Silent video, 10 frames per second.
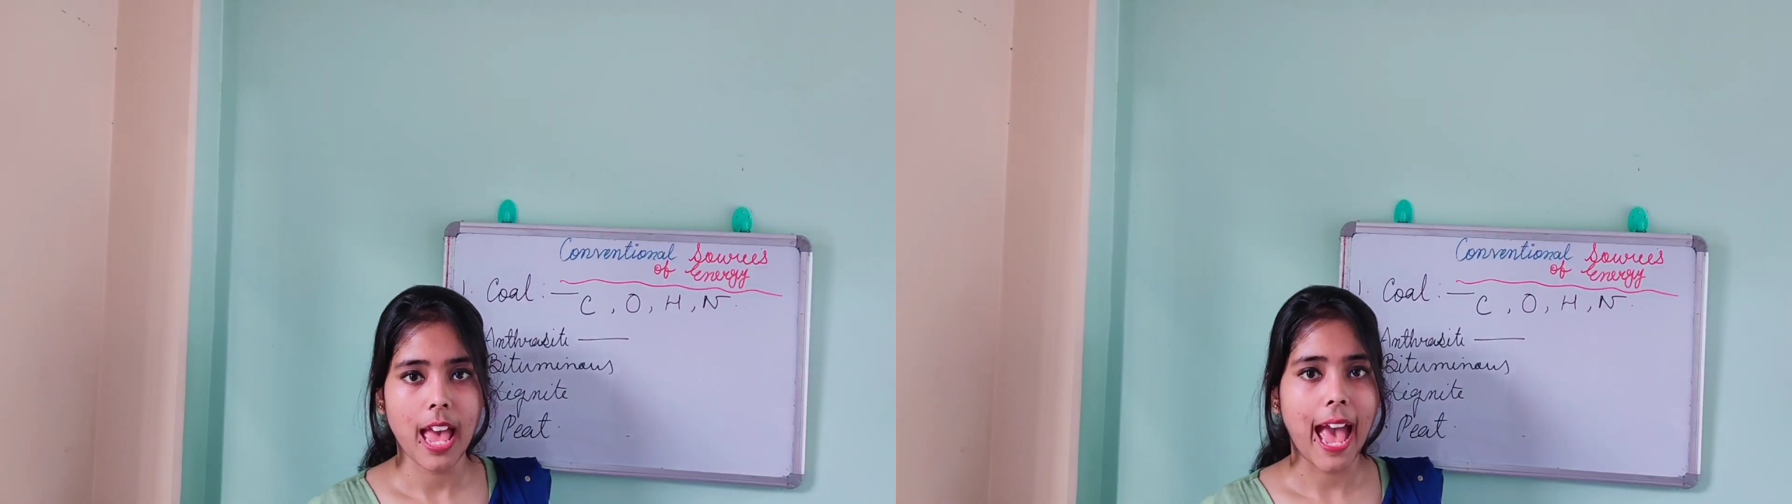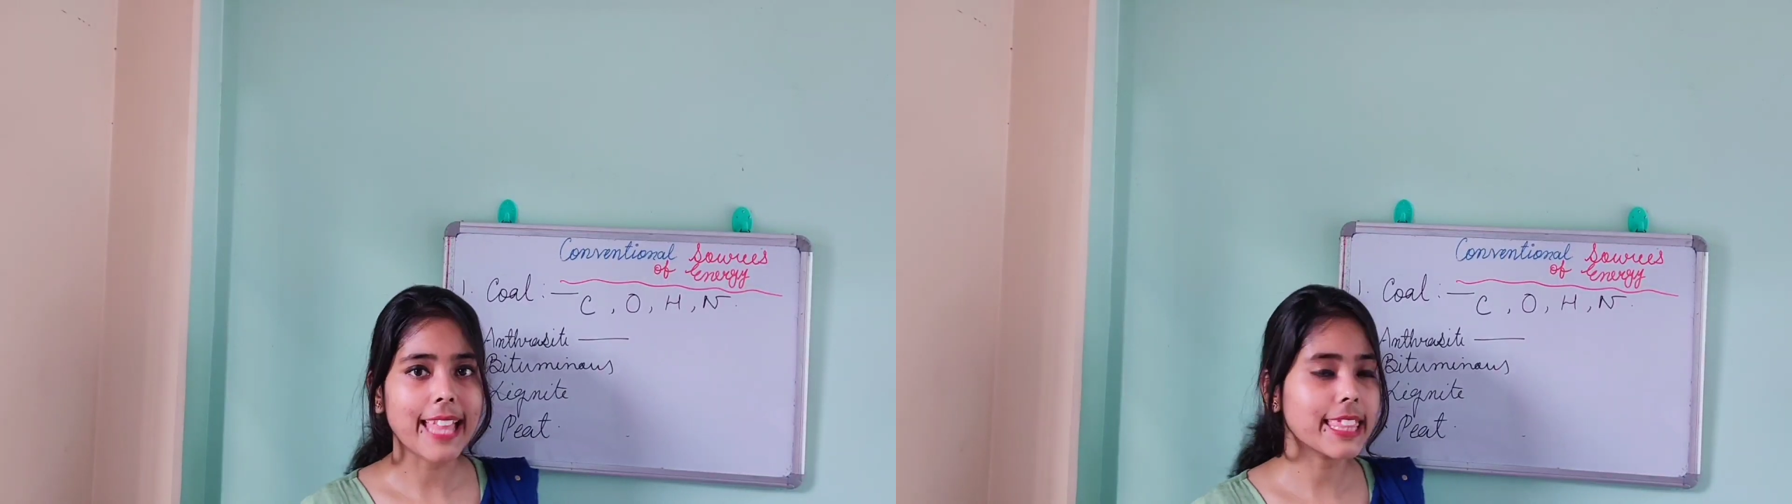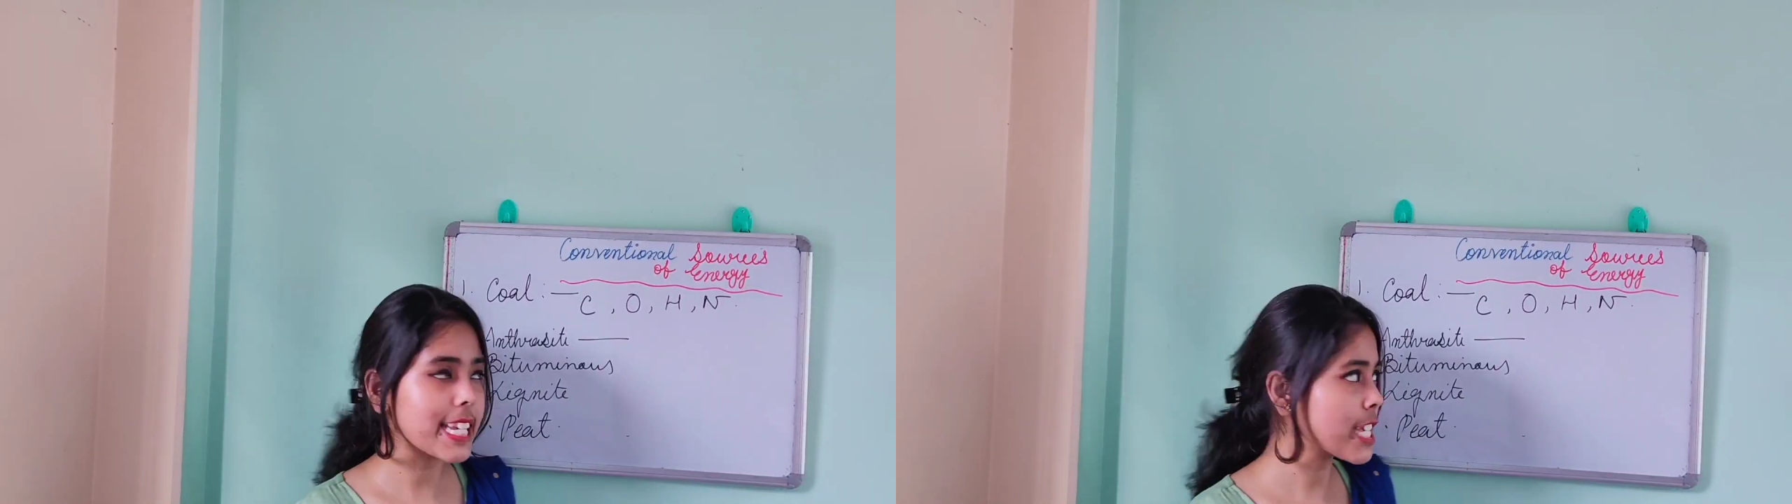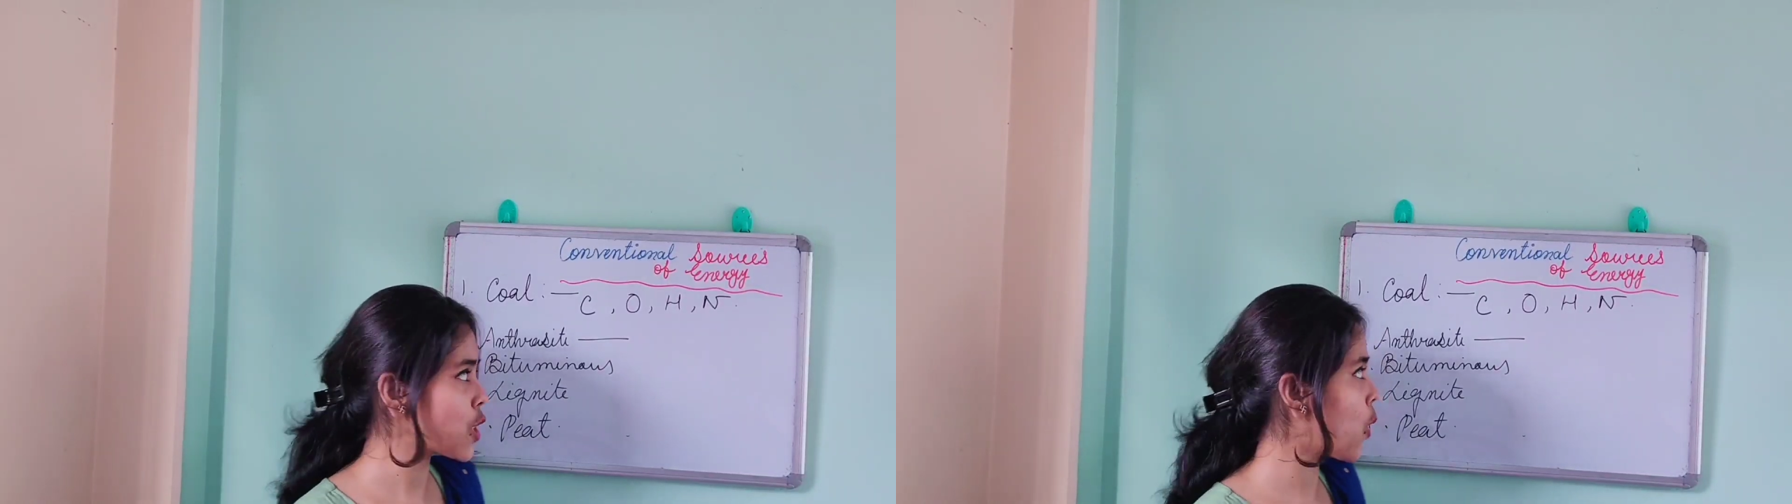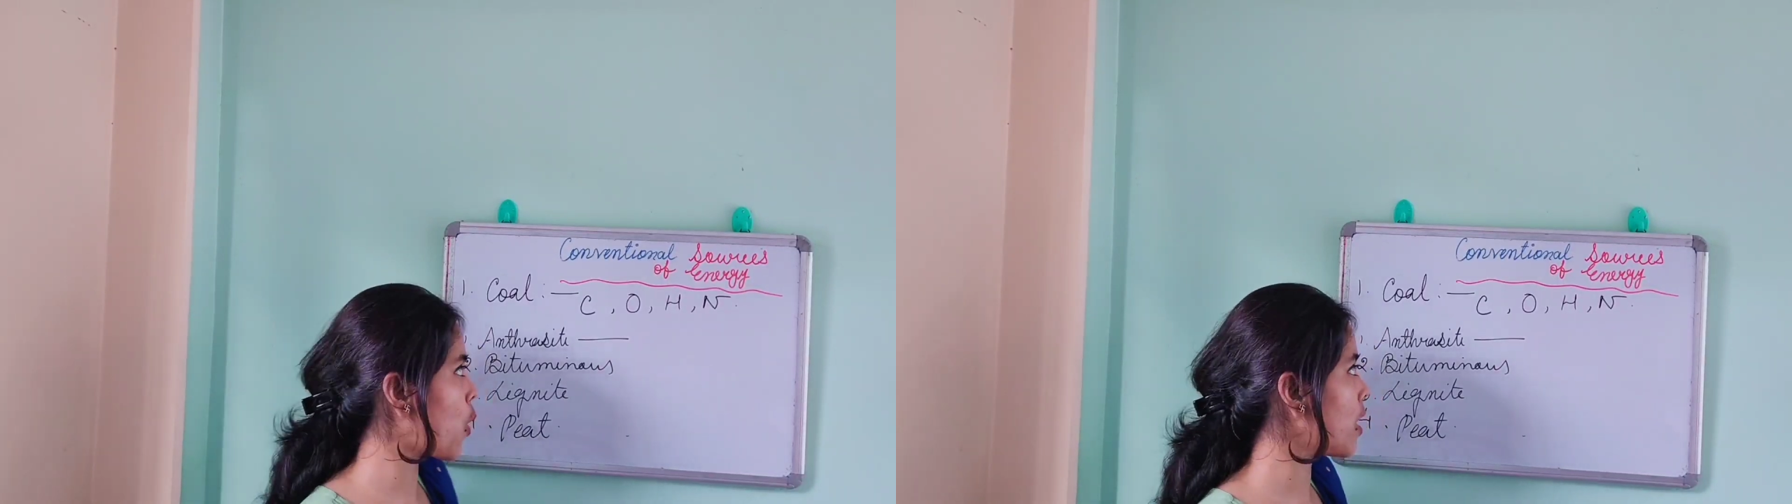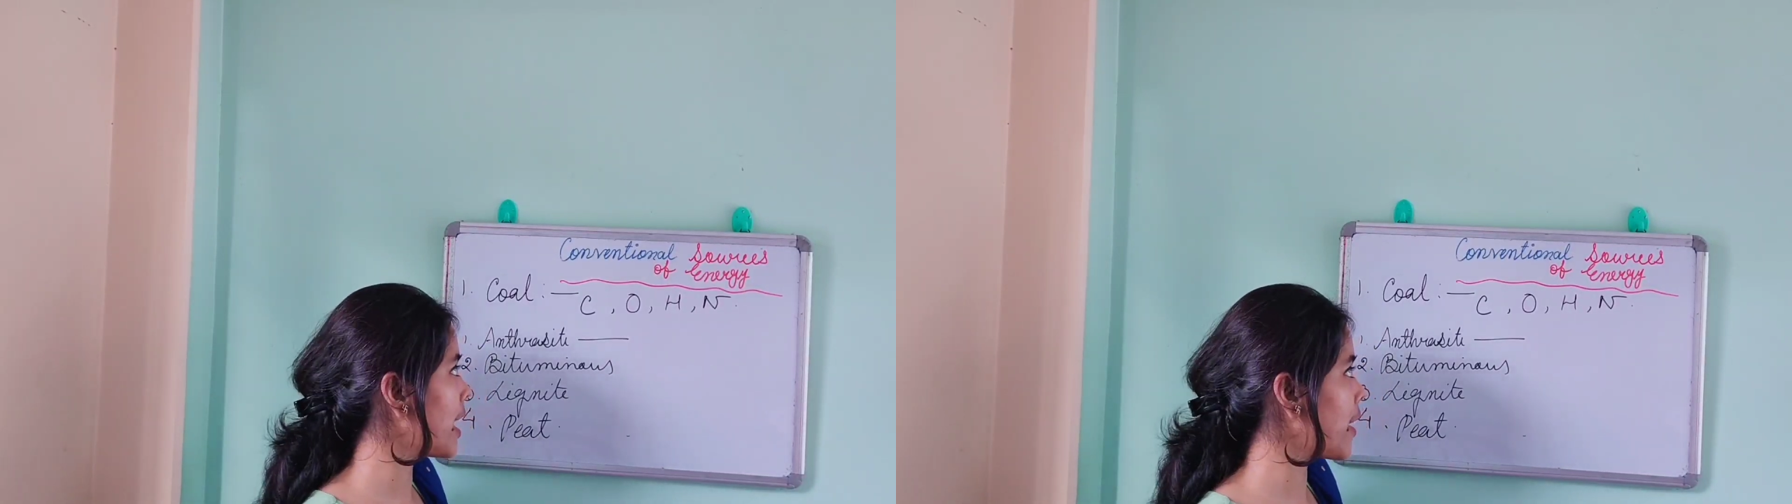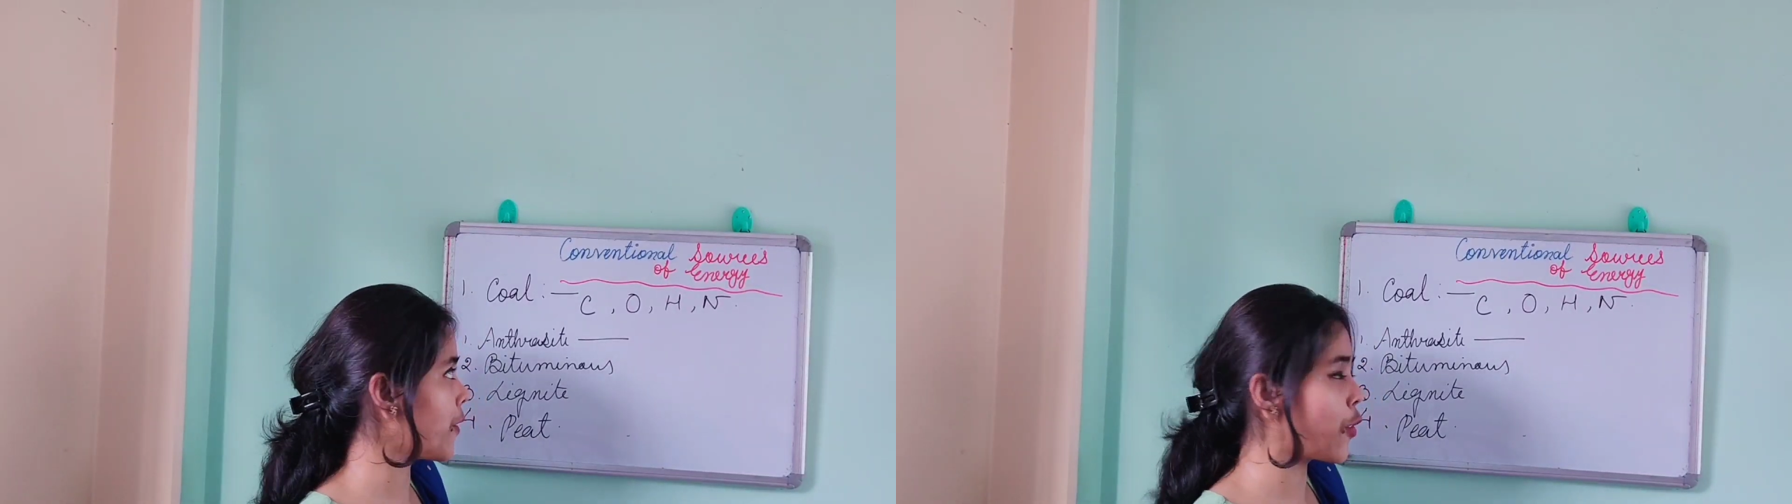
And this coal, if